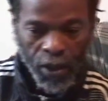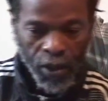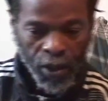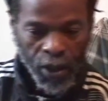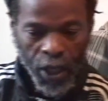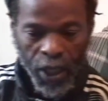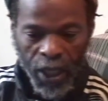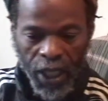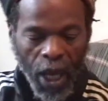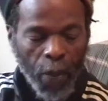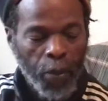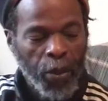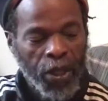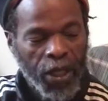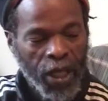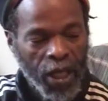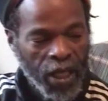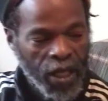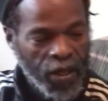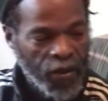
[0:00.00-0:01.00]
the
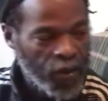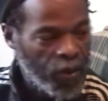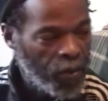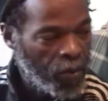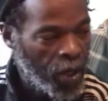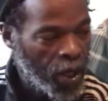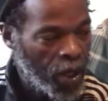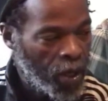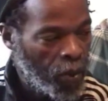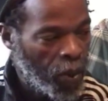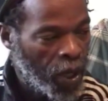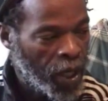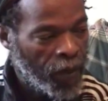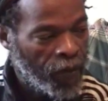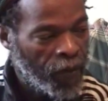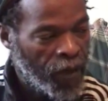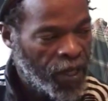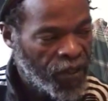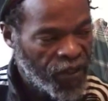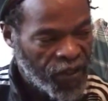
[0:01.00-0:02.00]
capitalism or
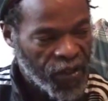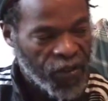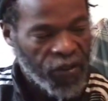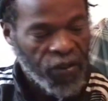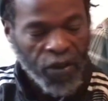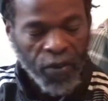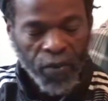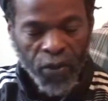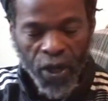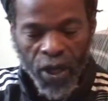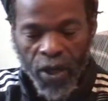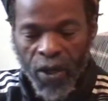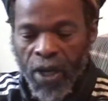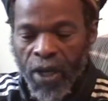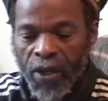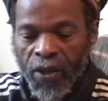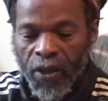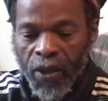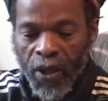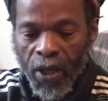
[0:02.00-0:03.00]
whatever system there
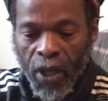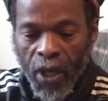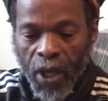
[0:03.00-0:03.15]
is.